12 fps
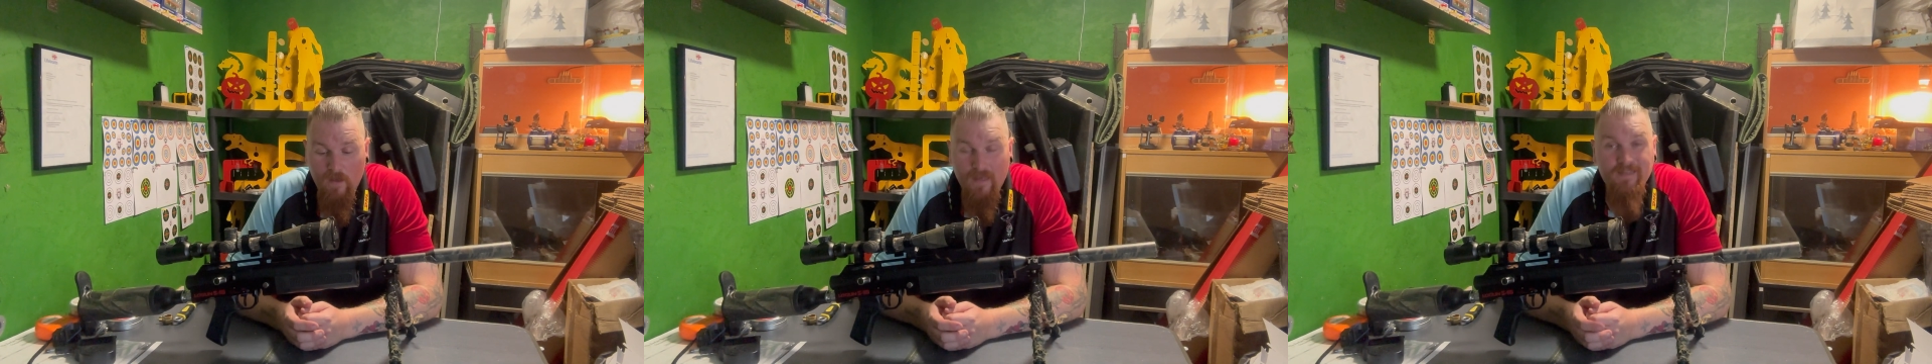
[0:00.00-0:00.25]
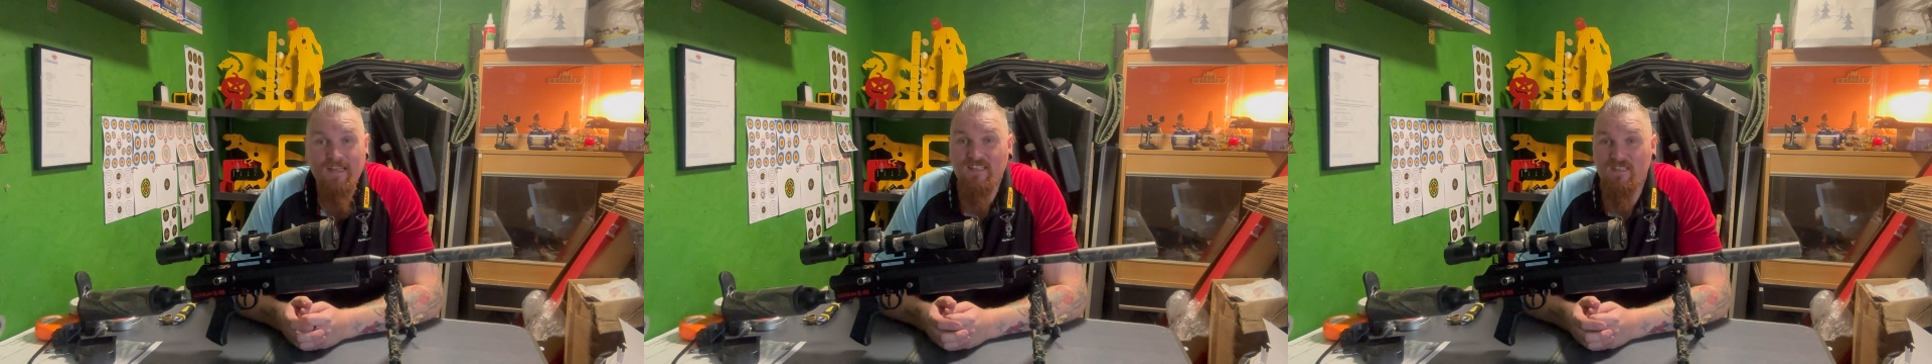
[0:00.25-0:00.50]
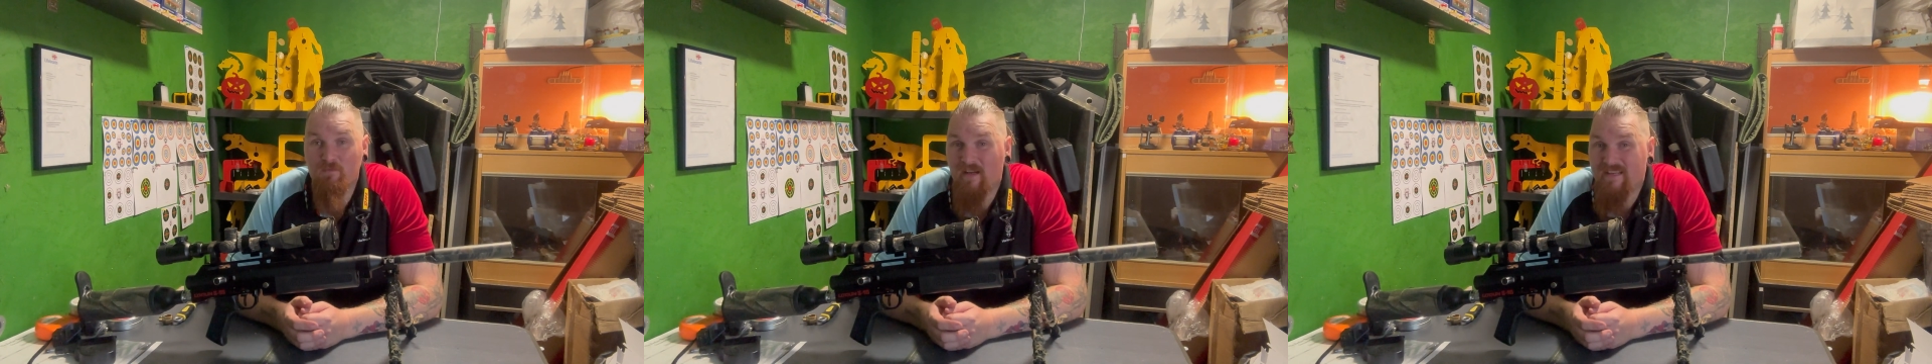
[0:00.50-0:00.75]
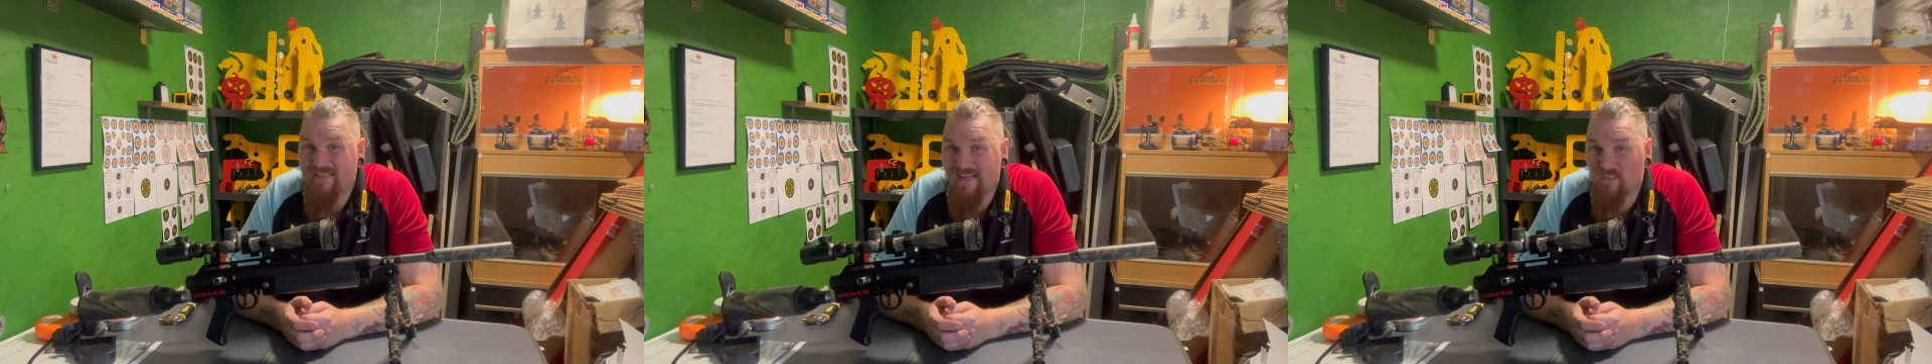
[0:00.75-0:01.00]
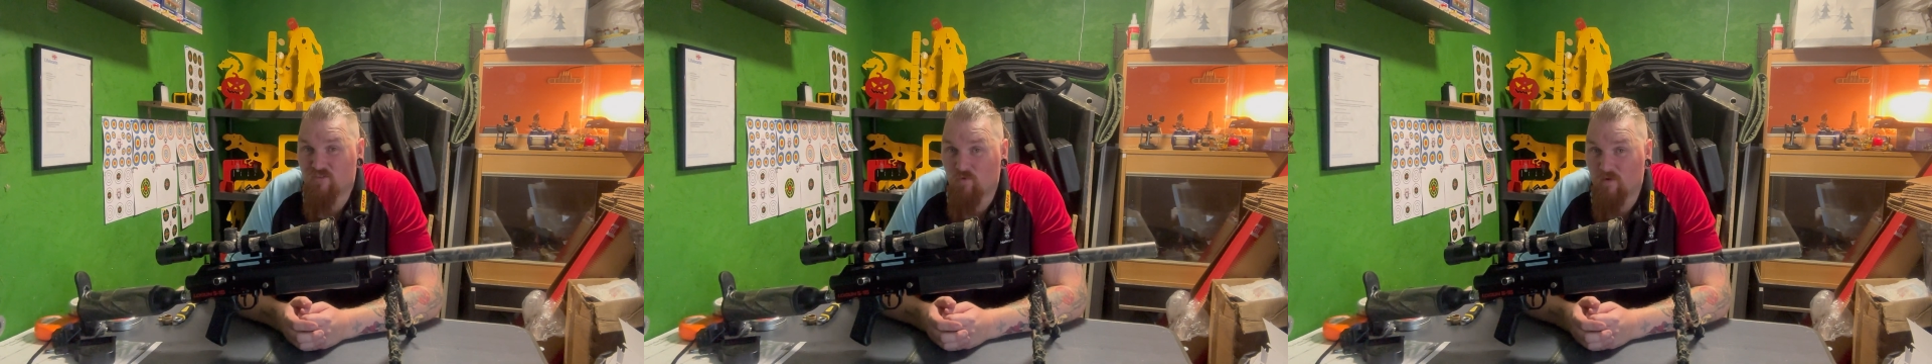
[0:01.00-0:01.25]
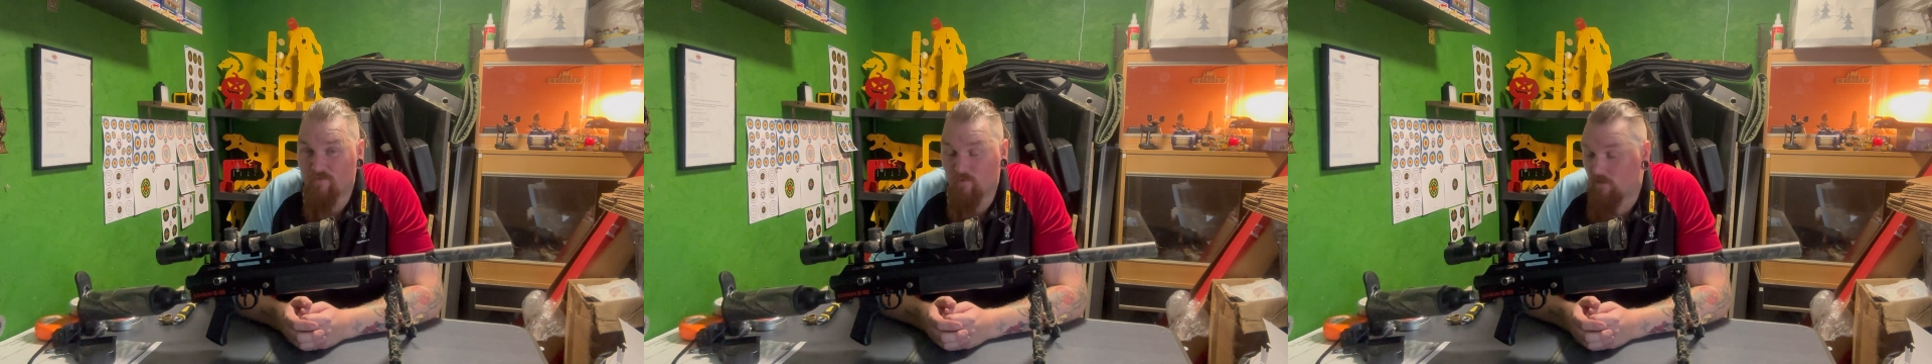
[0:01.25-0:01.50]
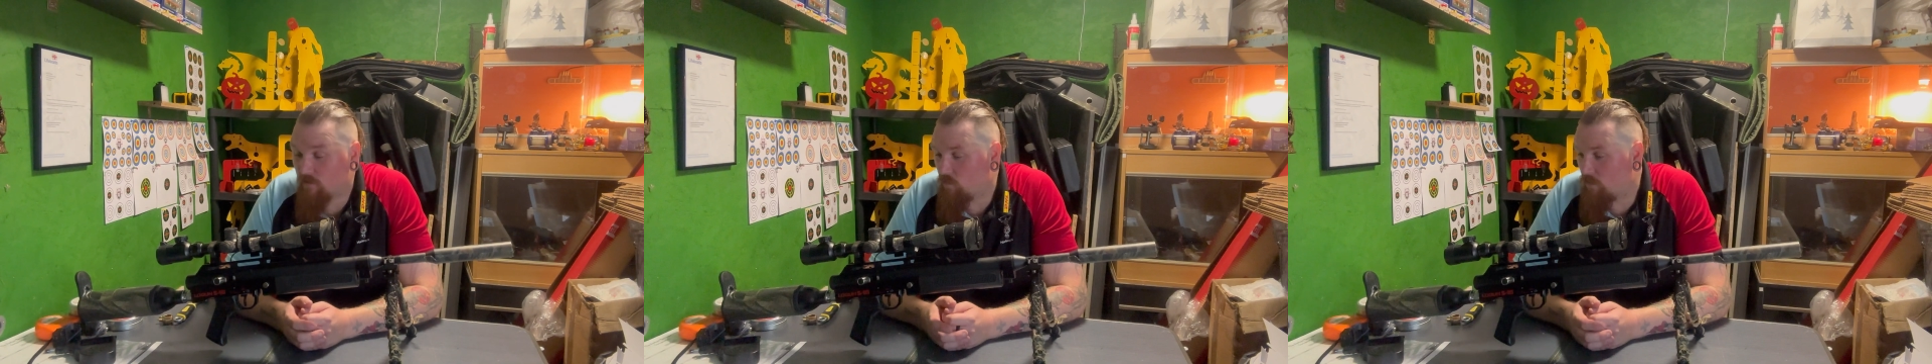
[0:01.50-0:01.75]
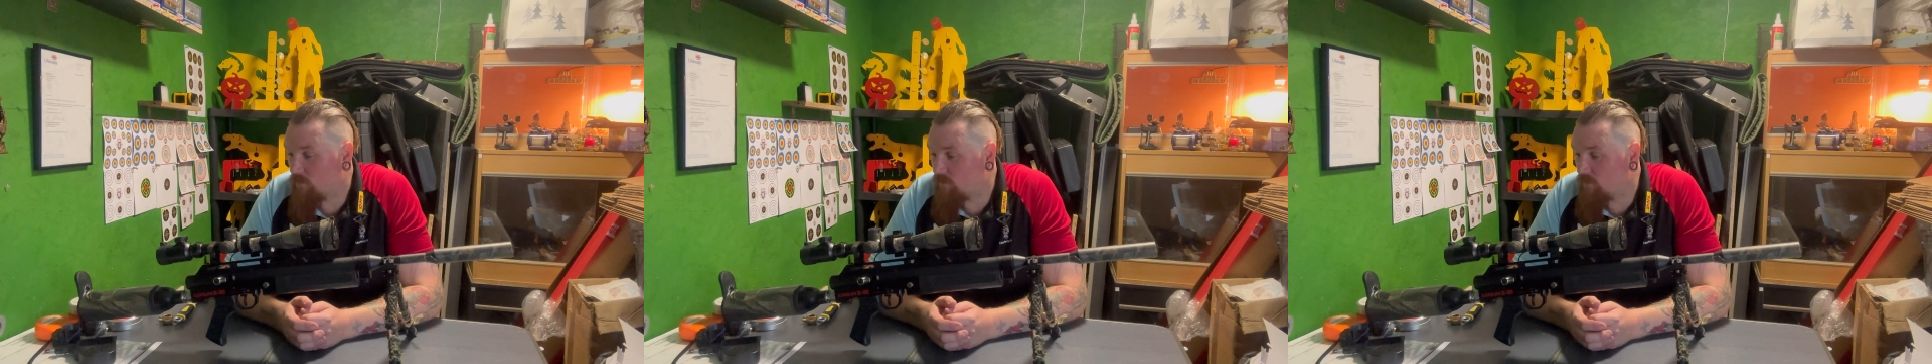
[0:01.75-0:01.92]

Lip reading: it's actually my dad's rifle, this one.